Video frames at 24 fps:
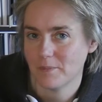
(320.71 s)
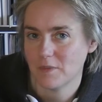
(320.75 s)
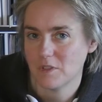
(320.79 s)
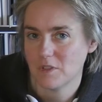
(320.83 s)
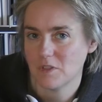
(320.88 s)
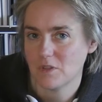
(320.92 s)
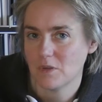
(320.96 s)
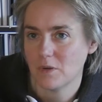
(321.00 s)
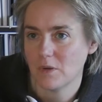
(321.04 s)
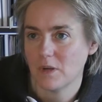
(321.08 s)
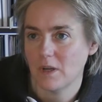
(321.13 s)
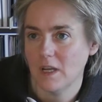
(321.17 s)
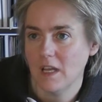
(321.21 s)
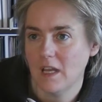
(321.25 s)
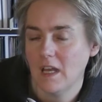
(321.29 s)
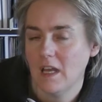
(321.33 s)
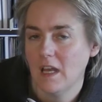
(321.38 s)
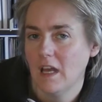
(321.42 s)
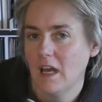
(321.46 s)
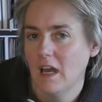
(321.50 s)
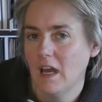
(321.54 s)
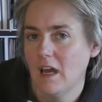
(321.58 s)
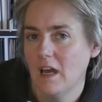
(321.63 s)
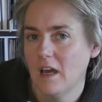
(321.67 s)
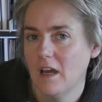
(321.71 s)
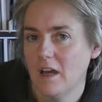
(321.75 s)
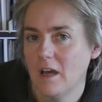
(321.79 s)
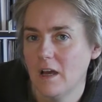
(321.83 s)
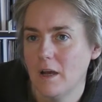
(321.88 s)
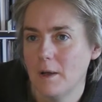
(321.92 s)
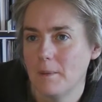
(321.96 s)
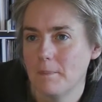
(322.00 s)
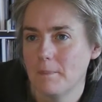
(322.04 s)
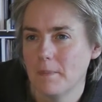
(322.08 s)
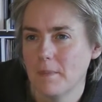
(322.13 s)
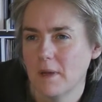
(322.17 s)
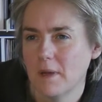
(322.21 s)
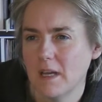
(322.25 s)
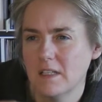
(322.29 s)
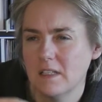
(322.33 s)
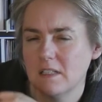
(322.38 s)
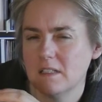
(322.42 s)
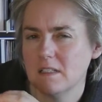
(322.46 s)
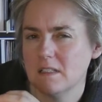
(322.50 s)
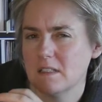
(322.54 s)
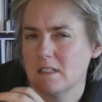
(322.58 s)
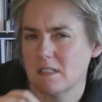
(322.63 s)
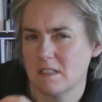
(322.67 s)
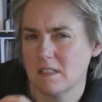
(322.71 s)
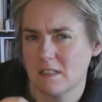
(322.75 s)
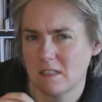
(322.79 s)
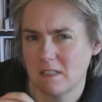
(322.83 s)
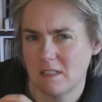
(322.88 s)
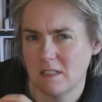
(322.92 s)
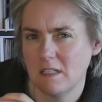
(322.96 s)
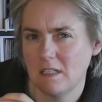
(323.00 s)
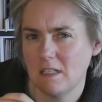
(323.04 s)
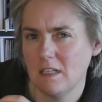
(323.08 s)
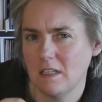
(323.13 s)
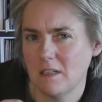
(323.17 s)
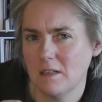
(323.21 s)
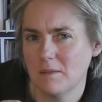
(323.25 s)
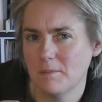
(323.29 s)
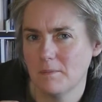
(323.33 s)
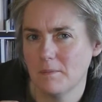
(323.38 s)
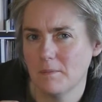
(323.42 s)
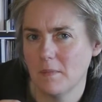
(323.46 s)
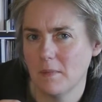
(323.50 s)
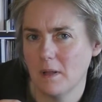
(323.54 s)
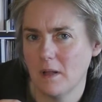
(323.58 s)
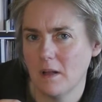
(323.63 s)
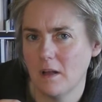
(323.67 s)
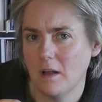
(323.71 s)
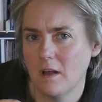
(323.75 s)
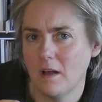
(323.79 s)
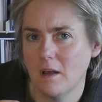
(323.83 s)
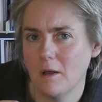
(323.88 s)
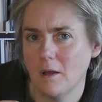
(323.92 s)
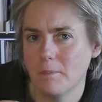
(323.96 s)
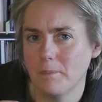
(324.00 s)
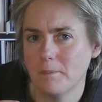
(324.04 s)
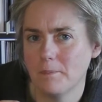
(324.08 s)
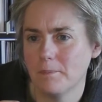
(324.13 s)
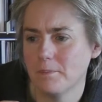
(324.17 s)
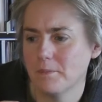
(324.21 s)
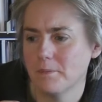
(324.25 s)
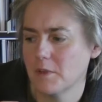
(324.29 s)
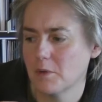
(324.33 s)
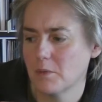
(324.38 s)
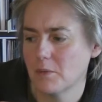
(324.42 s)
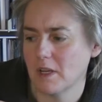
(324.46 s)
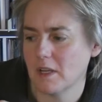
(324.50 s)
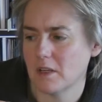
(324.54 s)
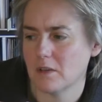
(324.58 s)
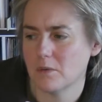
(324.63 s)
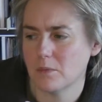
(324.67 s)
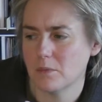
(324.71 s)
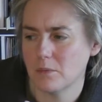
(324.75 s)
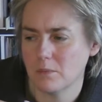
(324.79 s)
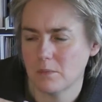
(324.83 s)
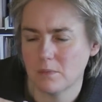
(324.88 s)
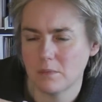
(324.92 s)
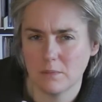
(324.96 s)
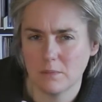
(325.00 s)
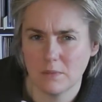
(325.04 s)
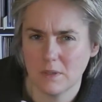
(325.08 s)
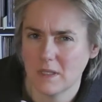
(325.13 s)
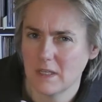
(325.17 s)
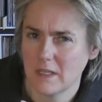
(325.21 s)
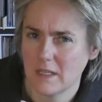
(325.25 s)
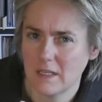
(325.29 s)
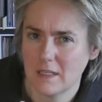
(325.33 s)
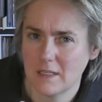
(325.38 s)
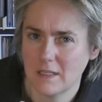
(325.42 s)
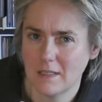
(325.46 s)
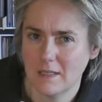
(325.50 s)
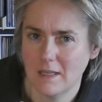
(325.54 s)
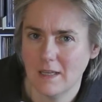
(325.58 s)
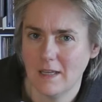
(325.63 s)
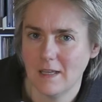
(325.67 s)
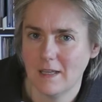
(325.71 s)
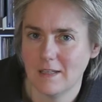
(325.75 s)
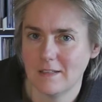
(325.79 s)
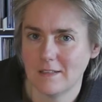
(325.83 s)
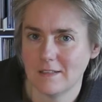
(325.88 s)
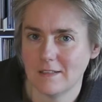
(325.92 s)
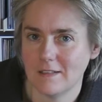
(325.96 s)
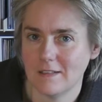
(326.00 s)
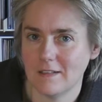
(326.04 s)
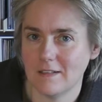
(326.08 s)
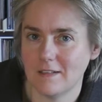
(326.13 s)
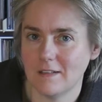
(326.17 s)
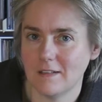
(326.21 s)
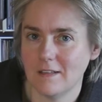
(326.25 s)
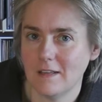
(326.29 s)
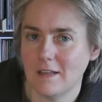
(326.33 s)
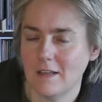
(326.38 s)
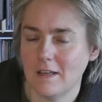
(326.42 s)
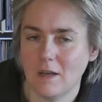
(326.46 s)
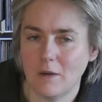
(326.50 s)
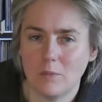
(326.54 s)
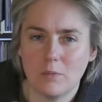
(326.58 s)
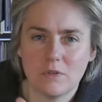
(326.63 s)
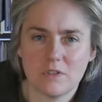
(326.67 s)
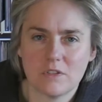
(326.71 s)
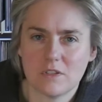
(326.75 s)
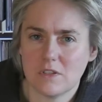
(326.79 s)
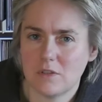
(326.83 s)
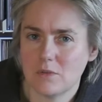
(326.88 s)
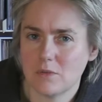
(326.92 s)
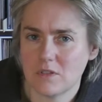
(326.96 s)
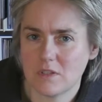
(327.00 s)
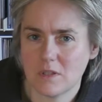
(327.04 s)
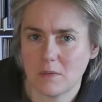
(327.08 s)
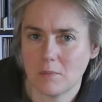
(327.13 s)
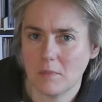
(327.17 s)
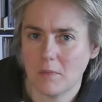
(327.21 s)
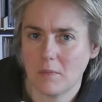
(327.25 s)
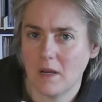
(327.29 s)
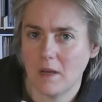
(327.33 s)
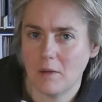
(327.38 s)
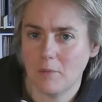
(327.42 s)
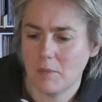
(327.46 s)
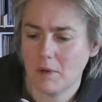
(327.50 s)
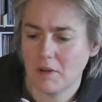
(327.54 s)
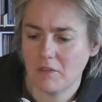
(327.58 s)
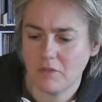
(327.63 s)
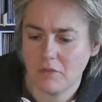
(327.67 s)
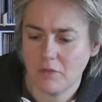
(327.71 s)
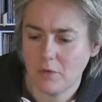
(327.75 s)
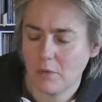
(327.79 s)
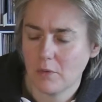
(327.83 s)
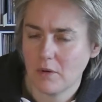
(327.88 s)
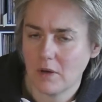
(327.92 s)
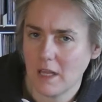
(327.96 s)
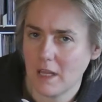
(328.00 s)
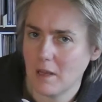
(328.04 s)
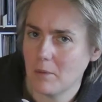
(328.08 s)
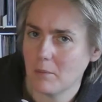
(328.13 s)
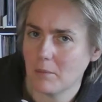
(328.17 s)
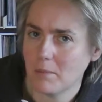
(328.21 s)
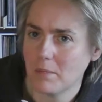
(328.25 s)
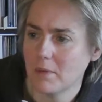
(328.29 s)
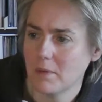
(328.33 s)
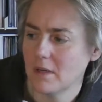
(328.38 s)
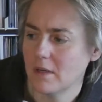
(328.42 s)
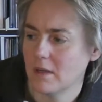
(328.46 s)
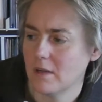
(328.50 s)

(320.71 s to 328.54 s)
So I didn't see the record really, and I wasn't using my phone lamp.